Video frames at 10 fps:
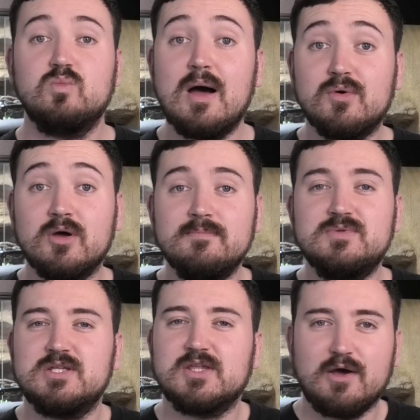Welcome
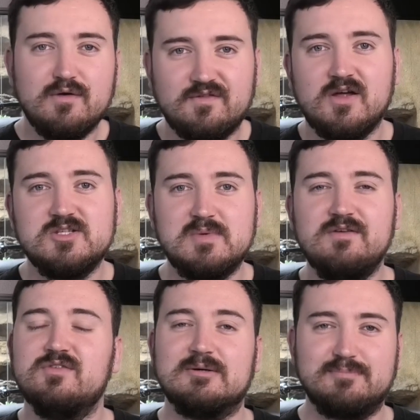to the GoFundMe
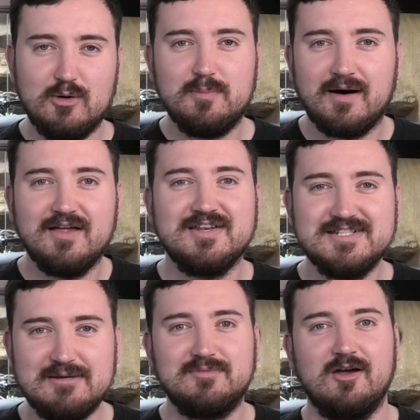for the Ball Python
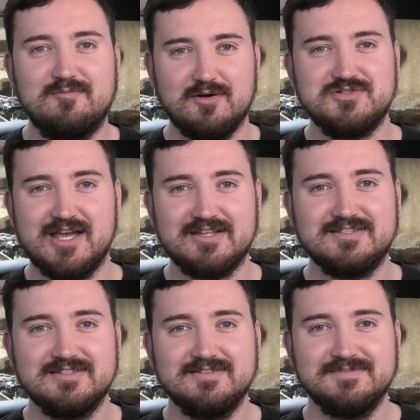Deep Dive
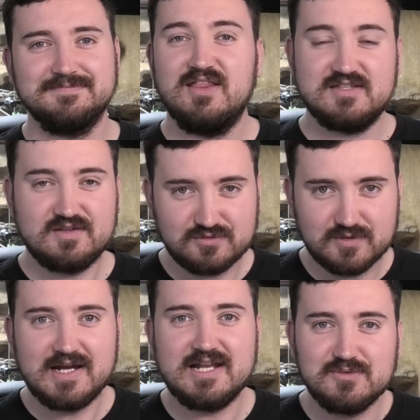project. This is a
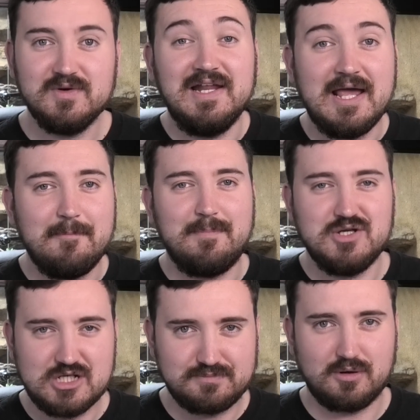really, really
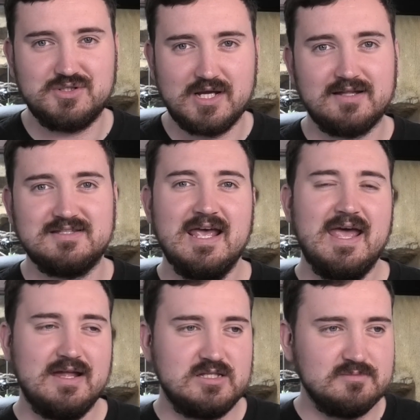ambitious project,
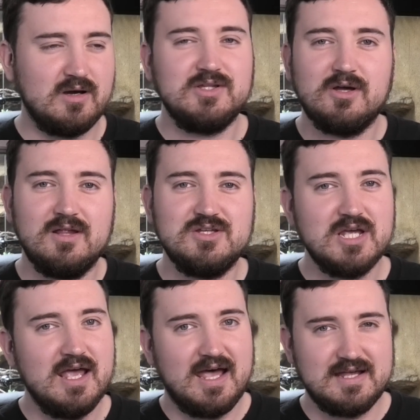and to my knowledge,
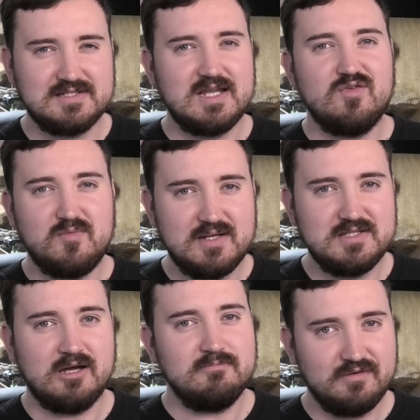has never been
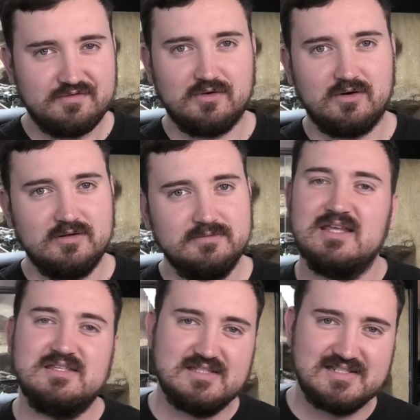done before.
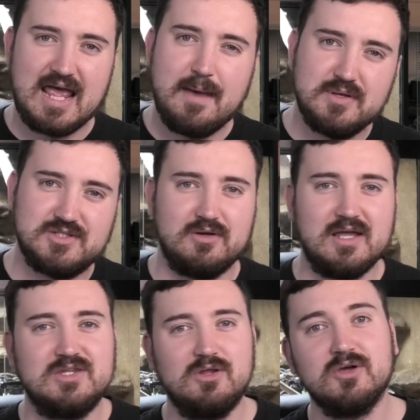This is an
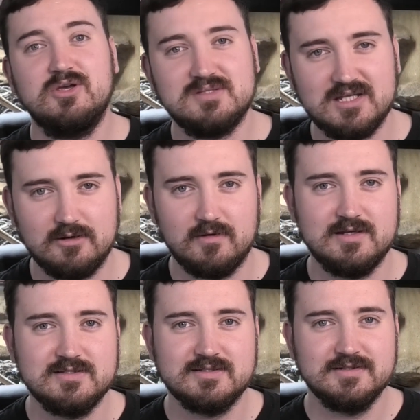episodic
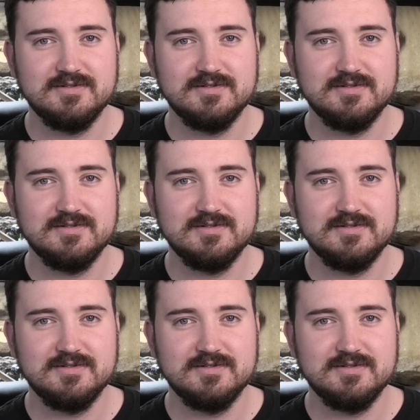docu-series.